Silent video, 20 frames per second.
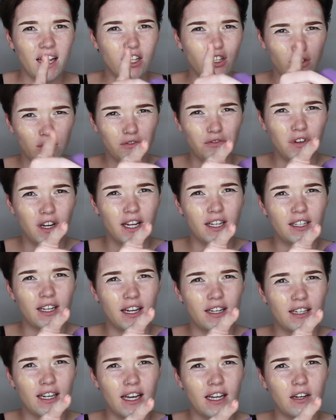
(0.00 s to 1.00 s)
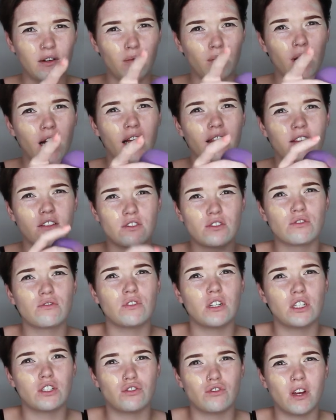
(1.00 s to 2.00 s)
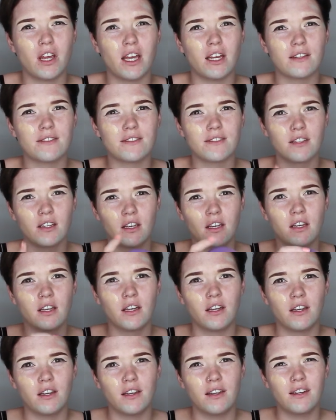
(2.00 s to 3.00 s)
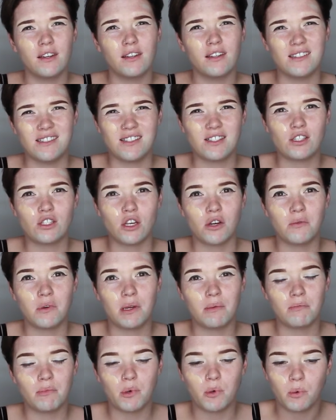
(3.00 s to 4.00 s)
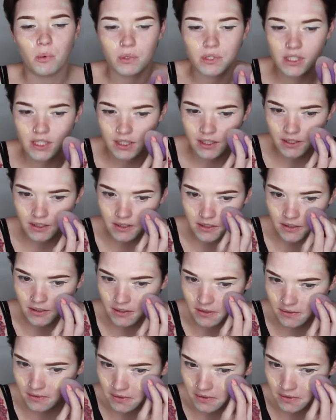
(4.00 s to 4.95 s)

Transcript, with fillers: You'll find out later why this green dress is so important.